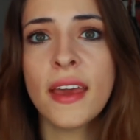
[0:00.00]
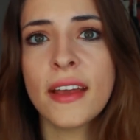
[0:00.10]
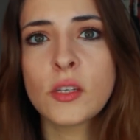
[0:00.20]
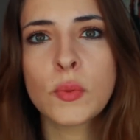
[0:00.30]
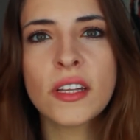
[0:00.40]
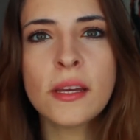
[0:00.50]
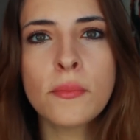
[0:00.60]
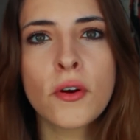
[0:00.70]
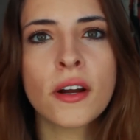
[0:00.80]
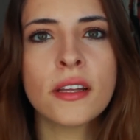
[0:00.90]
it's really
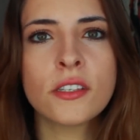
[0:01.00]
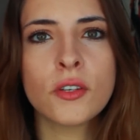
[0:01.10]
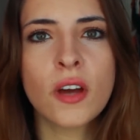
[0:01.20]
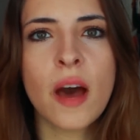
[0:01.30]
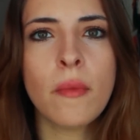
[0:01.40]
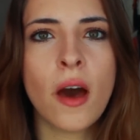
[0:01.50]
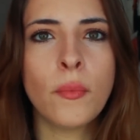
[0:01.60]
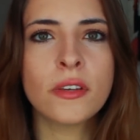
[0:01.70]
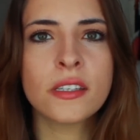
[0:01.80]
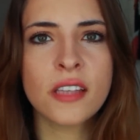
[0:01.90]
important to come
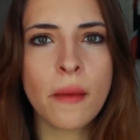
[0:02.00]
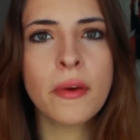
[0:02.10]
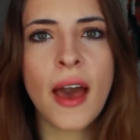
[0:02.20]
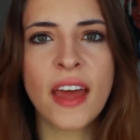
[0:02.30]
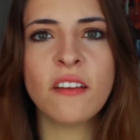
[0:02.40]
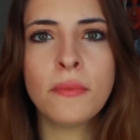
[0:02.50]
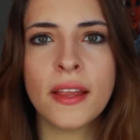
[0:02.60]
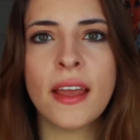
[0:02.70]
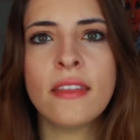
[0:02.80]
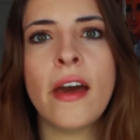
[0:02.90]
up with some kind of
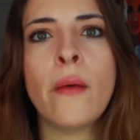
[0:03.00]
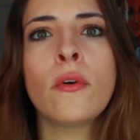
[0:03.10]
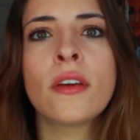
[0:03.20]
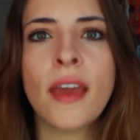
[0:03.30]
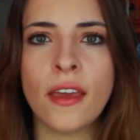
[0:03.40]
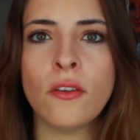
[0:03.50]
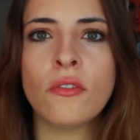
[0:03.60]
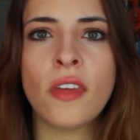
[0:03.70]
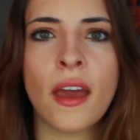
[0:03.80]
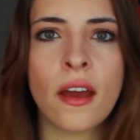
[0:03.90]
plan that will get you
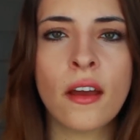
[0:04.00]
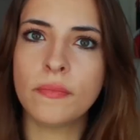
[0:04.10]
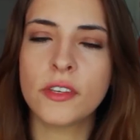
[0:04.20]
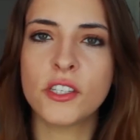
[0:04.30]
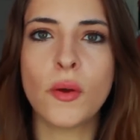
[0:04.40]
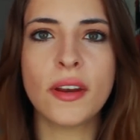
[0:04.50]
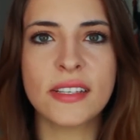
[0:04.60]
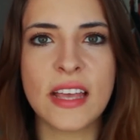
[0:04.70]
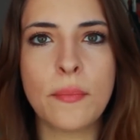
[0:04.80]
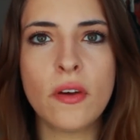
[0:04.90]
there. So an
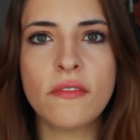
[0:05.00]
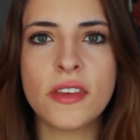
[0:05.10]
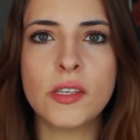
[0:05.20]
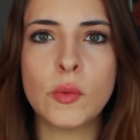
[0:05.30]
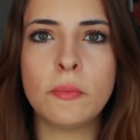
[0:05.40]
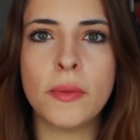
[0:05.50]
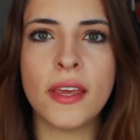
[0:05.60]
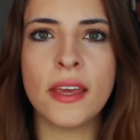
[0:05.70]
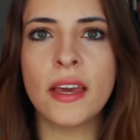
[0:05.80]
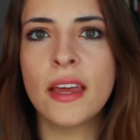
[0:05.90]
example of this would
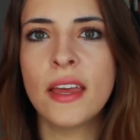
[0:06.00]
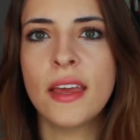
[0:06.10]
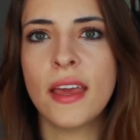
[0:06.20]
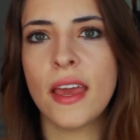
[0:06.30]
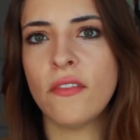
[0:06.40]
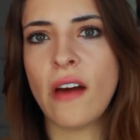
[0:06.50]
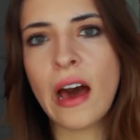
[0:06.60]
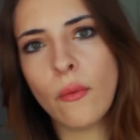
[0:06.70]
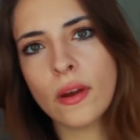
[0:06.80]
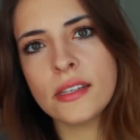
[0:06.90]
be if
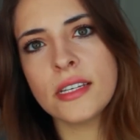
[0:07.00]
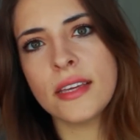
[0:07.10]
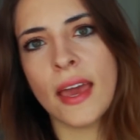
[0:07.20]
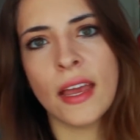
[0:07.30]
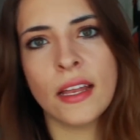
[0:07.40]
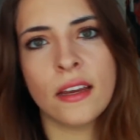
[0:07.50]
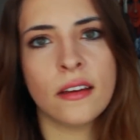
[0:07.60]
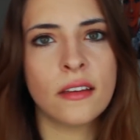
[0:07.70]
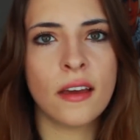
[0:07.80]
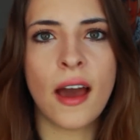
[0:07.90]
I wanted to gain,
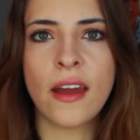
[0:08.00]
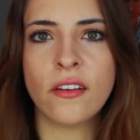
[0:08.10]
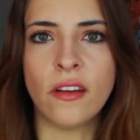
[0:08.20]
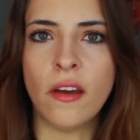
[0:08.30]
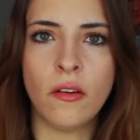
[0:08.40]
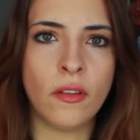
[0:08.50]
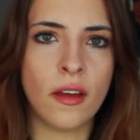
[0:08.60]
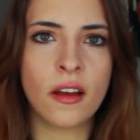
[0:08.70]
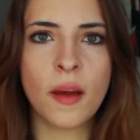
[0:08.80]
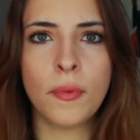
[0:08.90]

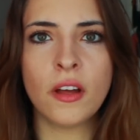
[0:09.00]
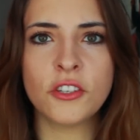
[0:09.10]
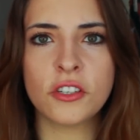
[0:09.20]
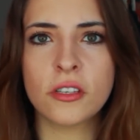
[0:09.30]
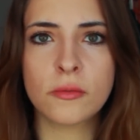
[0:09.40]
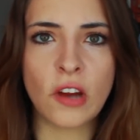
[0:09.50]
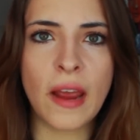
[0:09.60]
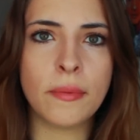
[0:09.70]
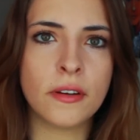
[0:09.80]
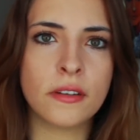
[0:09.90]
a couple hundred
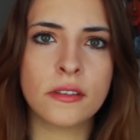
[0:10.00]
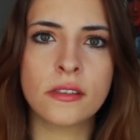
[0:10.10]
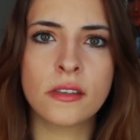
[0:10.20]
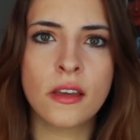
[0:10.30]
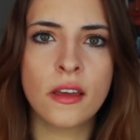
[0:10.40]
subscribers